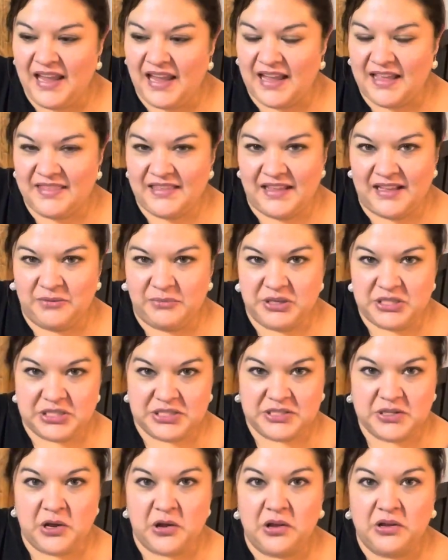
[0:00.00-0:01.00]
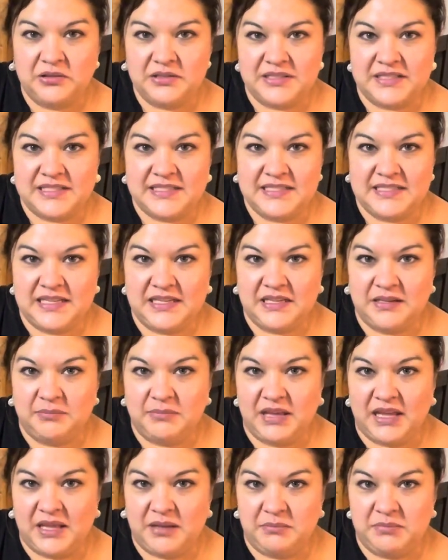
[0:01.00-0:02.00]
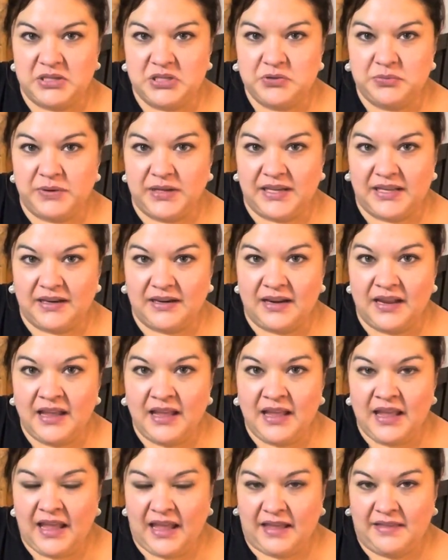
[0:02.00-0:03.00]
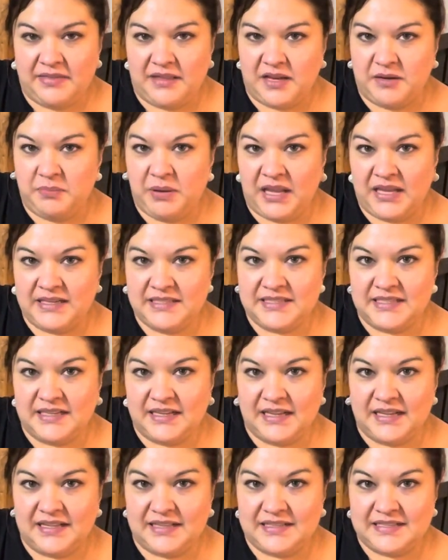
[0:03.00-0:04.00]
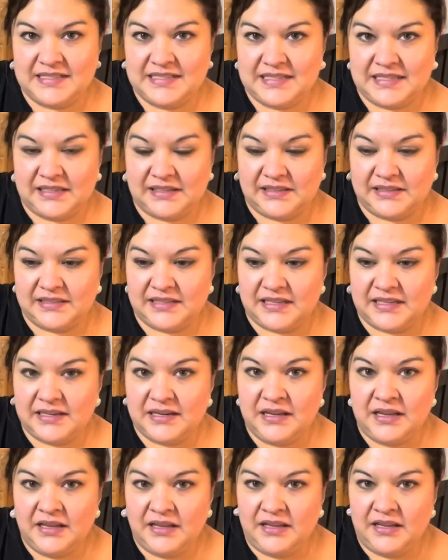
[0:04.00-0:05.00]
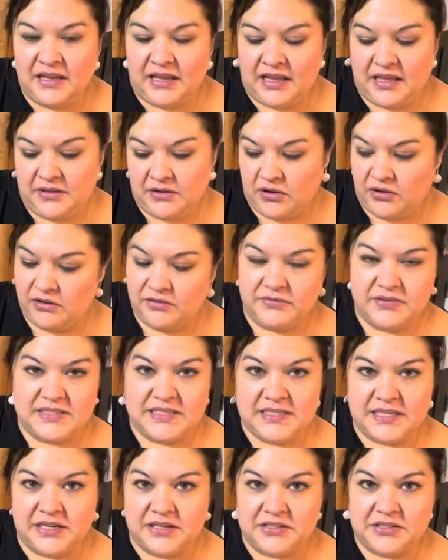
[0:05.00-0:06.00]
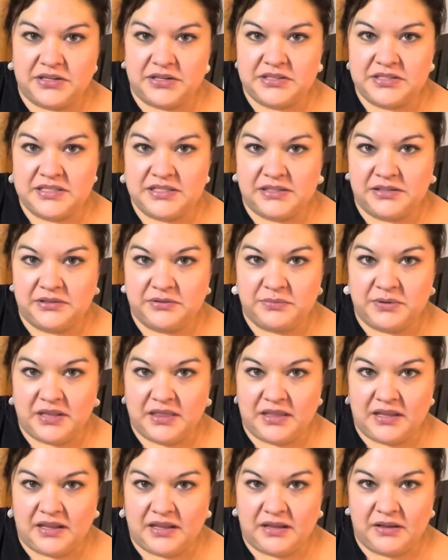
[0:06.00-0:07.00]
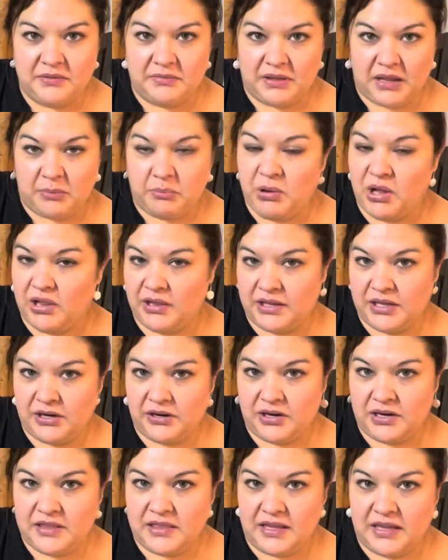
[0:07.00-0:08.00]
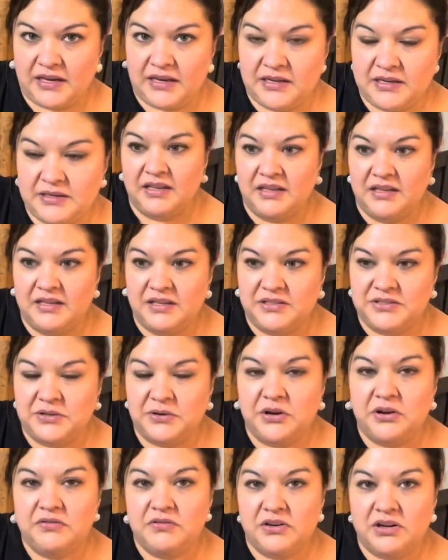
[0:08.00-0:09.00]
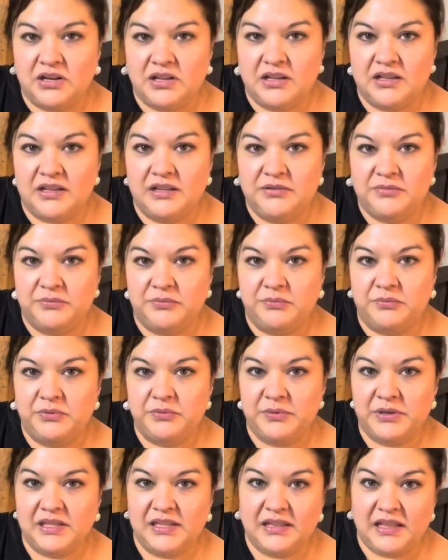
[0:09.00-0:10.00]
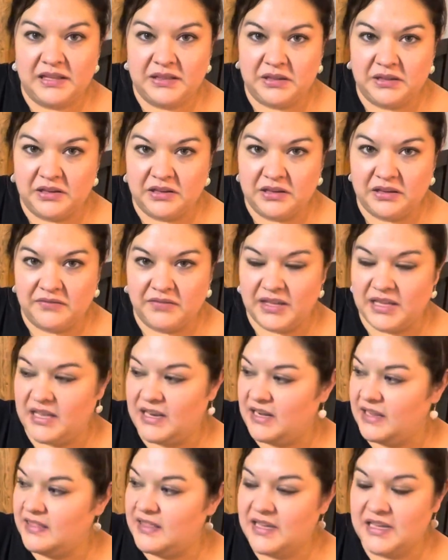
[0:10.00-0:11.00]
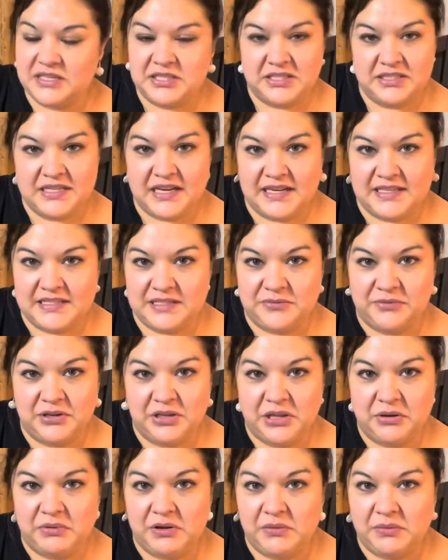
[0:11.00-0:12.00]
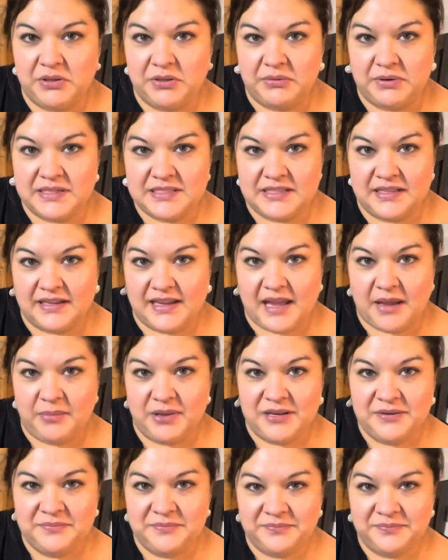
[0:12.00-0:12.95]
And then we just caulked the seam in between and then painted it and sealed it. And all of the stairs are sealed with a like polyurethane. So overall, we really like the look of it, and I think it just ties in really well with the rest of the cabin.